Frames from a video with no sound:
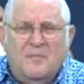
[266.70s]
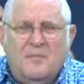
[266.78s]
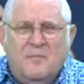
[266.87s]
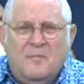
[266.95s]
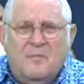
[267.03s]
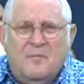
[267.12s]

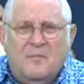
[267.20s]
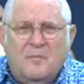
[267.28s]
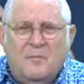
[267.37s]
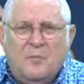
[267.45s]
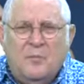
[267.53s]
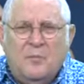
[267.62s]

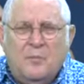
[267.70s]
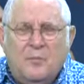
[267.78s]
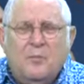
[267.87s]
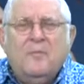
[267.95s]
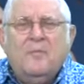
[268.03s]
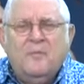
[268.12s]

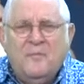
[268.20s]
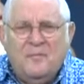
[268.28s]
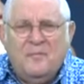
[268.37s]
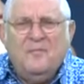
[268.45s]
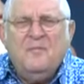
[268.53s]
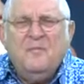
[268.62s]

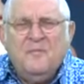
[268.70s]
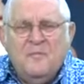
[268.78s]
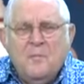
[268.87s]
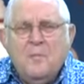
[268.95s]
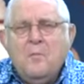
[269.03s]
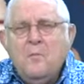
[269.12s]

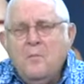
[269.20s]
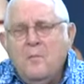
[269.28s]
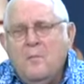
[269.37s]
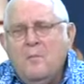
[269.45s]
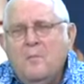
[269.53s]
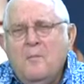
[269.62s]

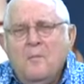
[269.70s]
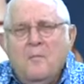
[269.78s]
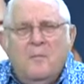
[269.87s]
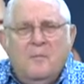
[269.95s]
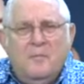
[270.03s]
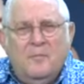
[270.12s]

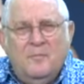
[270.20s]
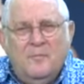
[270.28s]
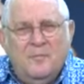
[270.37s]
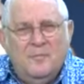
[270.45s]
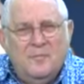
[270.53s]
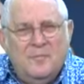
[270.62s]

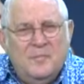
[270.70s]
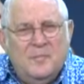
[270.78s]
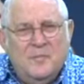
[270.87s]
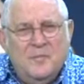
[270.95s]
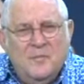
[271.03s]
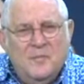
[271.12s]

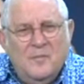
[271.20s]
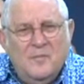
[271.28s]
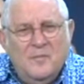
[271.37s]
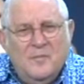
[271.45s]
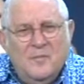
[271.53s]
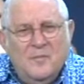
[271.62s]

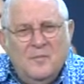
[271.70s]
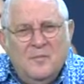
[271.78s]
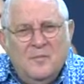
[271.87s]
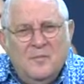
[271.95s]
No words are spoken by the person on screen.